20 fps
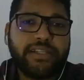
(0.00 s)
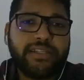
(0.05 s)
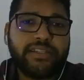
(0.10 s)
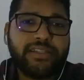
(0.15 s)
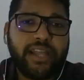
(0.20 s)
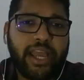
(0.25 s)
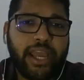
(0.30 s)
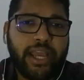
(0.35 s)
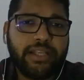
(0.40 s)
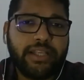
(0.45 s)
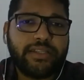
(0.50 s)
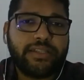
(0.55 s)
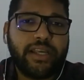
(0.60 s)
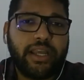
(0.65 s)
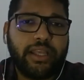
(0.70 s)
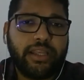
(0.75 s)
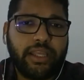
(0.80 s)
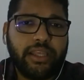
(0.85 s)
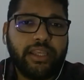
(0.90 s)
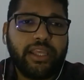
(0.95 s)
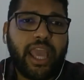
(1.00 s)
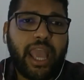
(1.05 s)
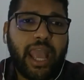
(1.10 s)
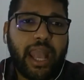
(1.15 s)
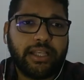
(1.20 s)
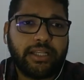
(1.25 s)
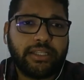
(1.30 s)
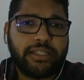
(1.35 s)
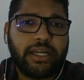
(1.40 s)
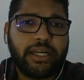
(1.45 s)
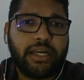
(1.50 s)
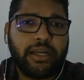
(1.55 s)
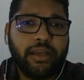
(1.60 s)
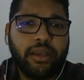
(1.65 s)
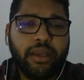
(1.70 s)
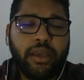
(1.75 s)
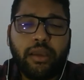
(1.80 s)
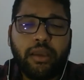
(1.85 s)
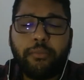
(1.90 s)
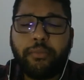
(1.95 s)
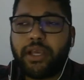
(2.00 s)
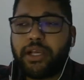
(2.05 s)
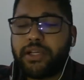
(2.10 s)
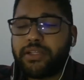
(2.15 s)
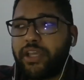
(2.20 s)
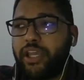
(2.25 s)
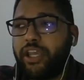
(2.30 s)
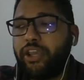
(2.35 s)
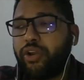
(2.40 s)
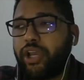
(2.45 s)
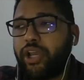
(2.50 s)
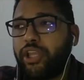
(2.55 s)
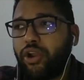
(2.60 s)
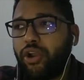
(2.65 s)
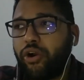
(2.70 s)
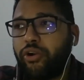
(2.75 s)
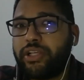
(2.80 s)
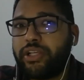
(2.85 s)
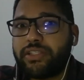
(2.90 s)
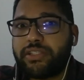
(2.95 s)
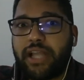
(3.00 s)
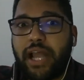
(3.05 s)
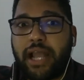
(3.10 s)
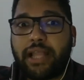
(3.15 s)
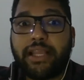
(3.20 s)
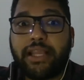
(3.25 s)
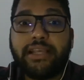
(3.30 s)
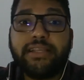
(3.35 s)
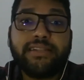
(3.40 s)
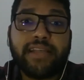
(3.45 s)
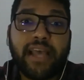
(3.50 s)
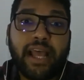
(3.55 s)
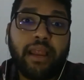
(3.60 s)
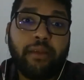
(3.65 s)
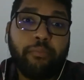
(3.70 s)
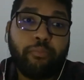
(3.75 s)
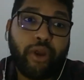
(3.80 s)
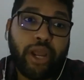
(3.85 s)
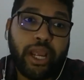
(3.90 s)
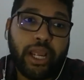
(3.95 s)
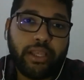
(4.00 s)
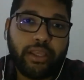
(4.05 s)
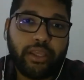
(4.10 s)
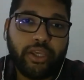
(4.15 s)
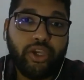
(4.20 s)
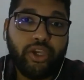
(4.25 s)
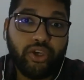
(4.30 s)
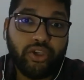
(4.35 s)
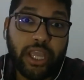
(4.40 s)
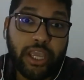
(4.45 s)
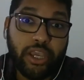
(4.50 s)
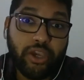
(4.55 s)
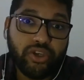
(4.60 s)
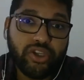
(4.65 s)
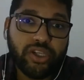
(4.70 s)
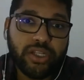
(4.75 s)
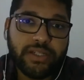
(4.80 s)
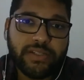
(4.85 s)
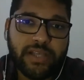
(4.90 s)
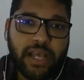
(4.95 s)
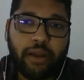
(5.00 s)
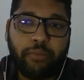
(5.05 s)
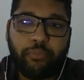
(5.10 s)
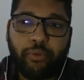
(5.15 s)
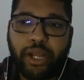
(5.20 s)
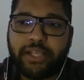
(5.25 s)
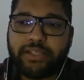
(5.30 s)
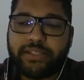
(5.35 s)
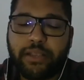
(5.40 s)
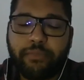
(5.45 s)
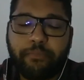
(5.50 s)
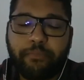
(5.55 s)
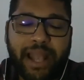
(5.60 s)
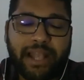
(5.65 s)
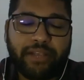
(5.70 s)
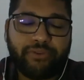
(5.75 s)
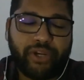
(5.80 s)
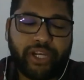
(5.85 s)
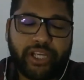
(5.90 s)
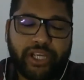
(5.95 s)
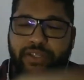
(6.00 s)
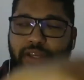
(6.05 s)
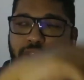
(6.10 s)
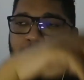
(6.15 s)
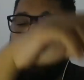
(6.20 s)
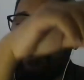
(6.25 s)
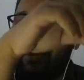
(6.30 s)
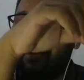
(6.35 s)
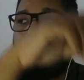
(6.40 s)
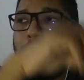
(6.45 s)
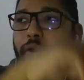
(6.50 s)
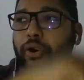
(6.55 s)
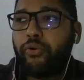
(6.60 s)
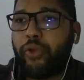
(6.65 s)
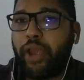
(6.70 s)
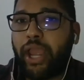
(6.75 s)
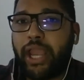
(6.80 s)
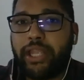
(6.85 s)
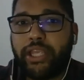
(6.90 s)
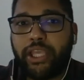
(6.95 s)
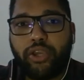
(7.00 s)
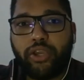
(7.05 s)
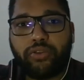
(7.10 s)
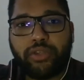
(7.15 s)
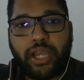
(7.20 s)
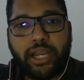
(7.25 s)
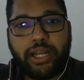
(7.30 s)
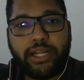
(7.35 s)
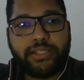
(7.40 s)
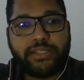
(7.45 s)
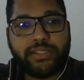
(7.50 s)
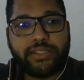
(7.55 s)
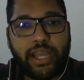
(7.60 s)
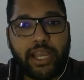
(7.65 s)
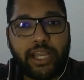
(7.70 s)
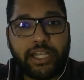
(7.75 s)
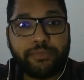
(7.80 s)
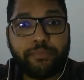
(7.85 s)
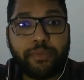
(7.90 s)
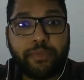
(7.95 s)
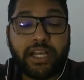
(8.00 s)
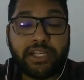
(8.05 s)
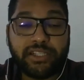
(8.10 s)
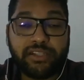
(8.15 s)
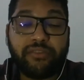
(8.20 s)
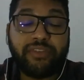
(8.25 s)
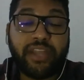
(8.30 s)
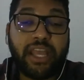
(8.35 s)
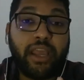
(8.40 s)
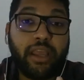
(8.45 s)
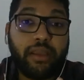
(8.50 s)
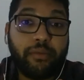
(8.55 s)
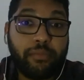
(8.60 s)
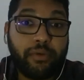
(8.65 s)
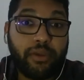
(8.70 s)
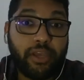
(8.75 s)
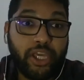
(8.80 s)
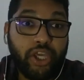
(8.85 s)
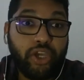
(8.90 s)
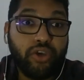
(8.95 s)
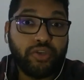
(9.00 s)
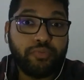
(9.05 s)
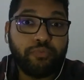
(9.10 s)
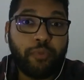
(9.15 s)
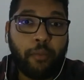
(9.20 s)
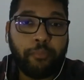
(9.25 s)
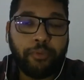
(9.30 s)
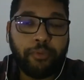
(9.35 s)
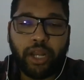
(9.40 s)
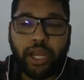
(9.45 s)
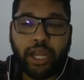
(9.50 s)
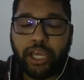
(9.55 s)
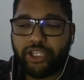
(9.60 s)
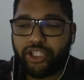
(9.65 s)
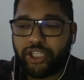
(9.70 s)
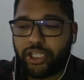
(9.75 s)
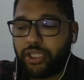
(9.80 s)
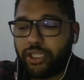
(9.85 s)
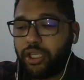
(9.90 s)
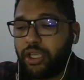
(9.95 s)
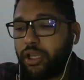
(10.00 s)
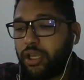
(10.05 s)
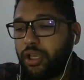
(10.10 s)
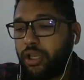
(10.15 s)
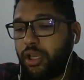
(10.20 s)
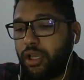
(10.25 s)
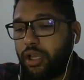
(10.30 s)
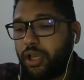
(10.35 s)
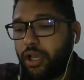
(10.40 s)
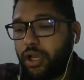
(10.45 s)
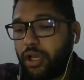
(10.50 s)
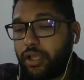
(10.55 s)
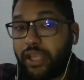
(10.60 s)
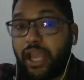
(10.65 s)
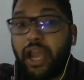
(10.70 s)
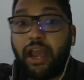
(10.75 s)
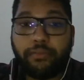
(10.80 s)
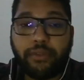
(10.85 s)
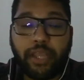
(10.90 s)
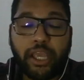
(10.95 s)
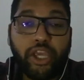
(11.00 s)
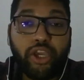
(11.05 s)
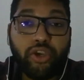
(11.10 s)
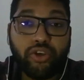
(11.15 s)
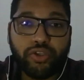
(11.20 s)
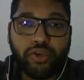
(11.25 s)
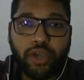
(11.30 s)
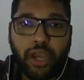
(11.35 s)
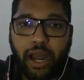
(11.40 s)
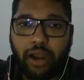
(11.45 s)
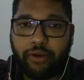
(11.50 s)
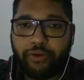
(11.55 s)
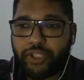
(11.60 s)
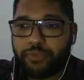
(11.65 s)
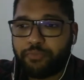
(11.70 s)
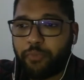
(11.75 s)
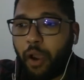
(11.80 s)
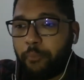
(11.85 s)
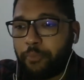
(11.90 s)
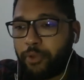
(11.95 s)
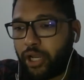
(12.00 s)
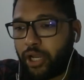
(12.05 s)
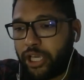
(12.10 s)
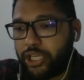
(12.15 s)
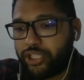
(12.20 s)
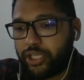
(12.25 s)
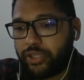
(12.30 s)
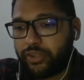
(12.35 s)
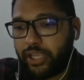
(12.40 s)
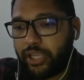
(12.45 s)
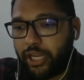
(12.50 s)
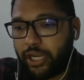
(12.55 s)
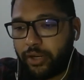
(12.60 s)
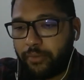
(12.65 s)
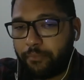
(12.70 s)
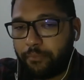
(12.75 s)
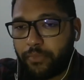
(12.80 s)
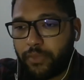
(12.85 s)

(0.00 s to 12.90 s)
States and in Canada, because you can notice that they usually celebrate St. Patrick's Parade in the United States because of the huge population. The huge Irish population there.